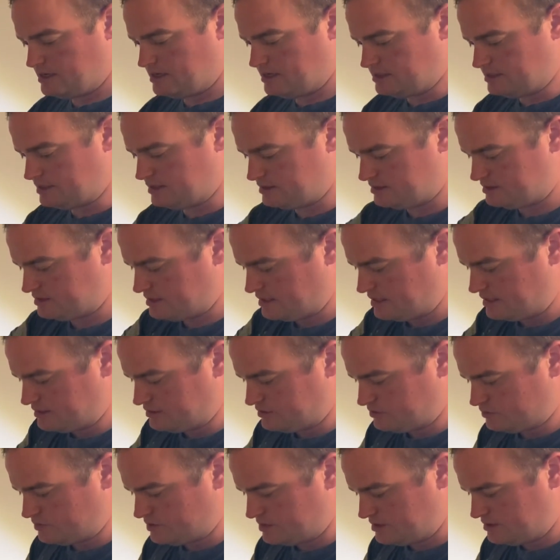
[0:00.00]
And inside as
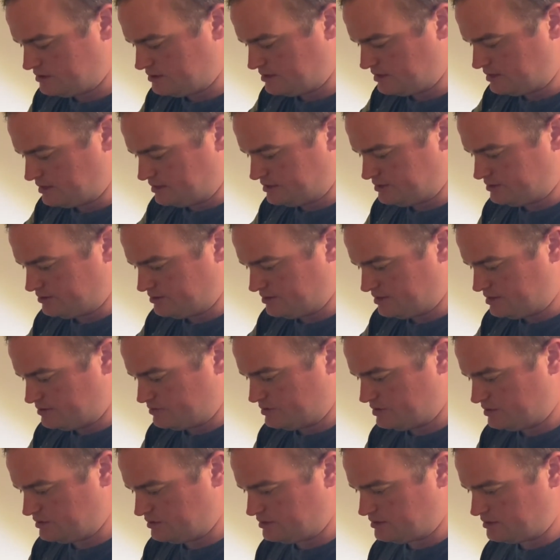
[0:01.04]
well, I like to grab
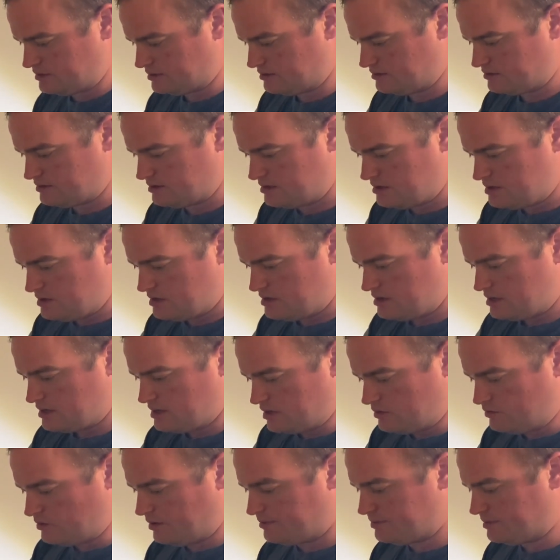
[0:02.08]
it and I
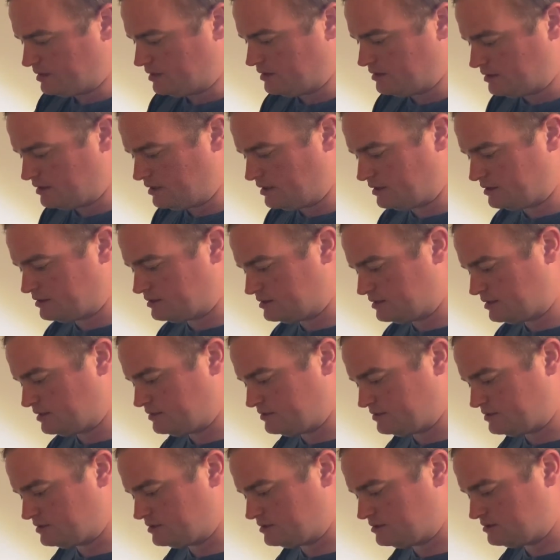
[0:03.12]
wipe that
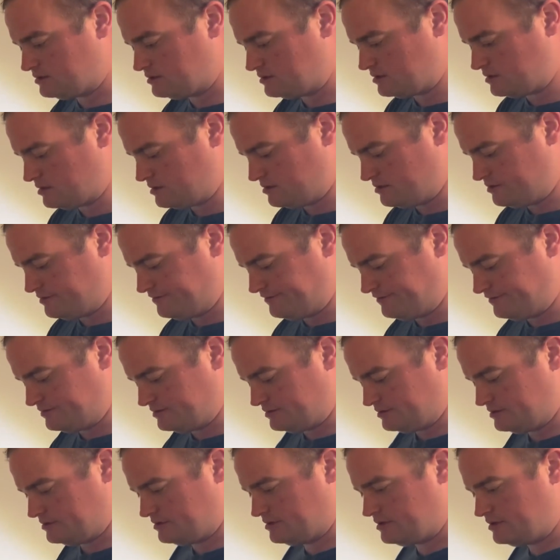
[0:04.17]
excess off.
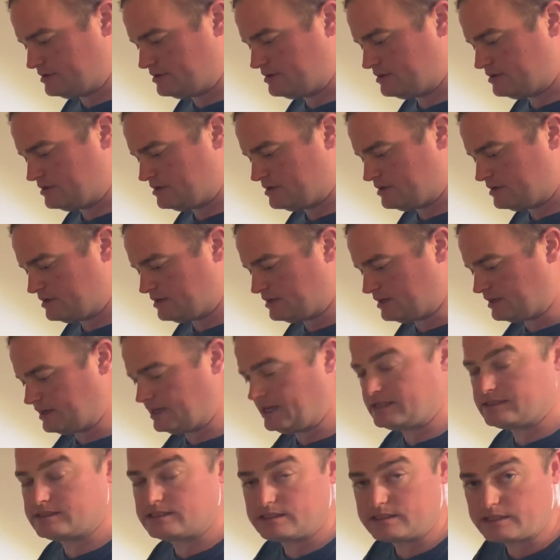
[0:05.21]
Now
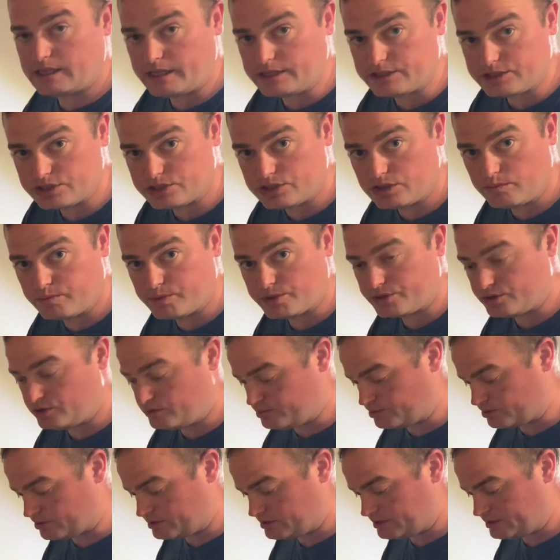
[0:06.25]
guys, this ain't super
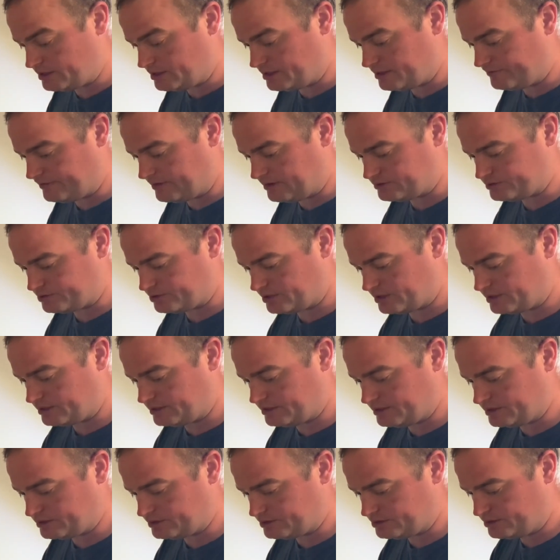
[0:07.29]
duper clean. If I was trying to
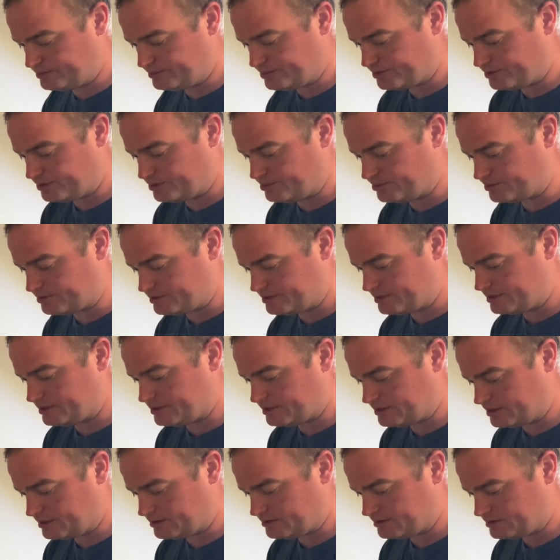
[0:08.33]
get it super duper clean,
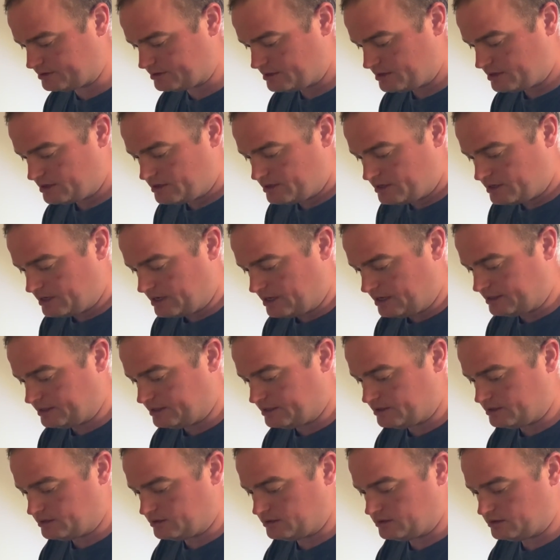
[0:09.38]
I'd get
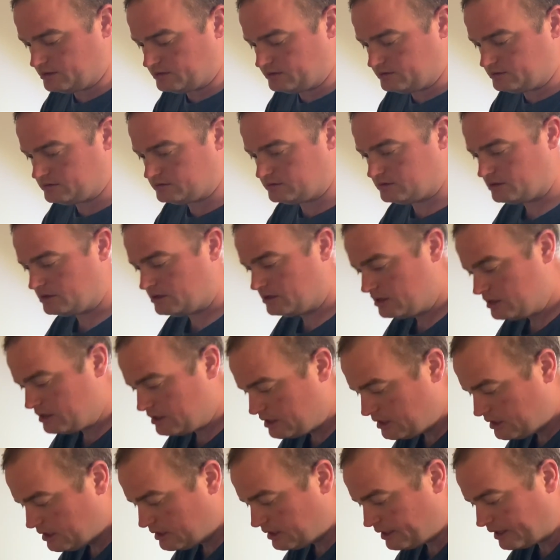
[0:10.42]
like
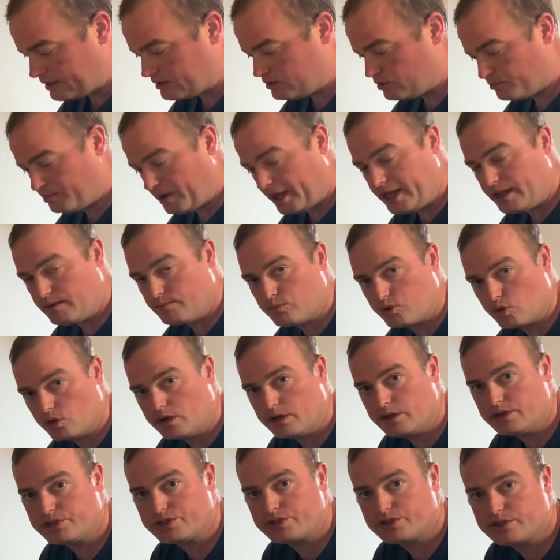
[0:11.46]
a little
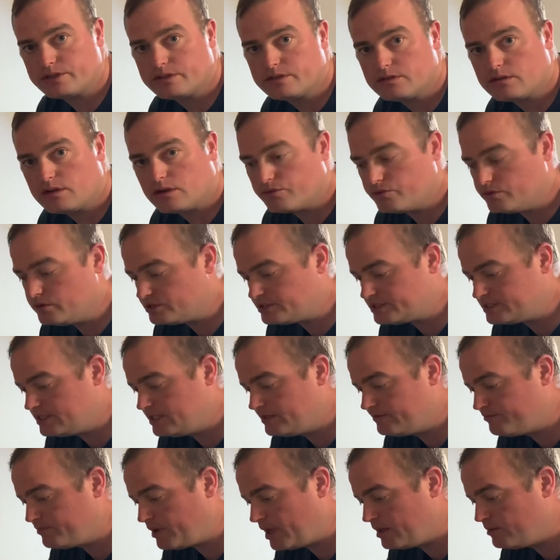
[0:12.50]
paintbrush, a real
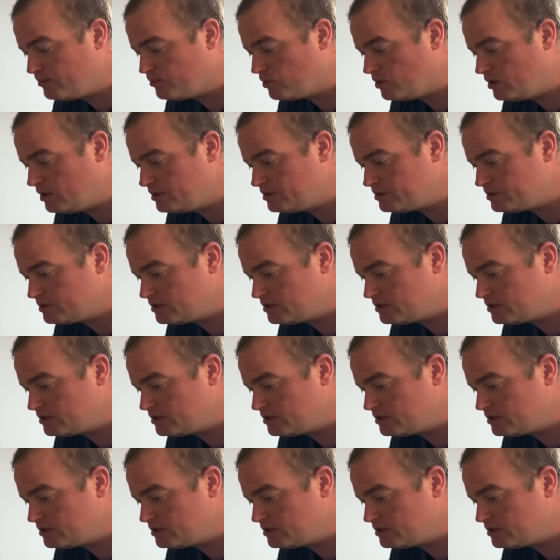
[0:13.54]
stiff paintbrush,